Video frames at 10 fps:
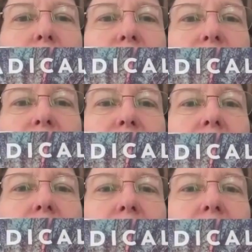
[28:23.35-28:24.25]
She's
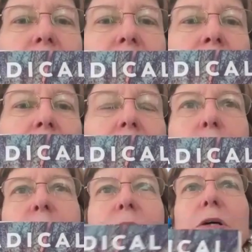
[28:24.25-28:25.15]
got a
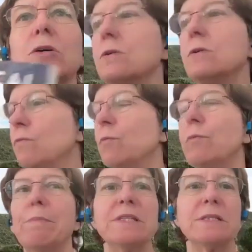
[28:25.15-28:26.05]
really good
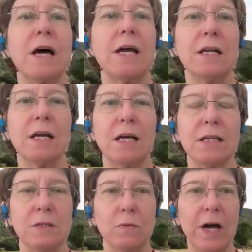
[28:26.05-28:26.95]
website
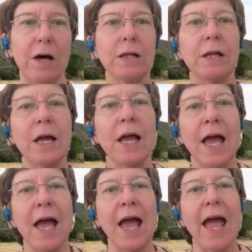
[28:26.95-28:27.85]
as well.
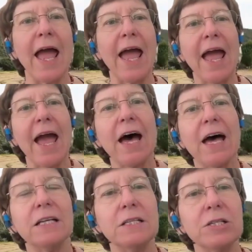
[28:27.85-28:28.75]

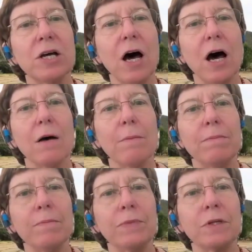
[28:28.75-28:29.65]
And
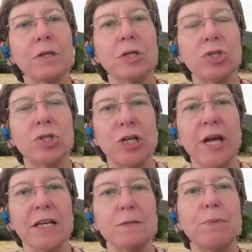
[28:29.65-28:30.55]
she
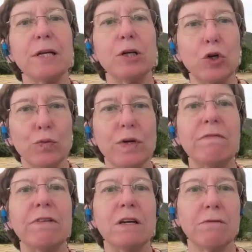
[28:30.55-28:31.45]
has been
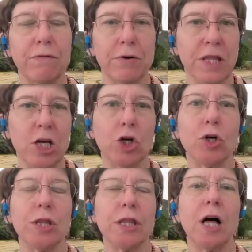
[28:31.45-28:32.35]
grieving for the
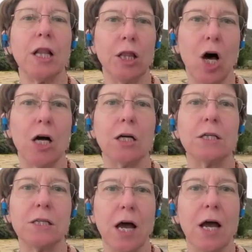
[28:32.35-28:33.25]
earth a
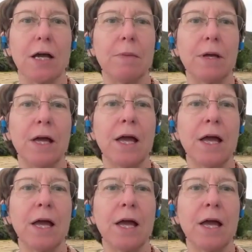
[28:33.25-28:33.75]
long time.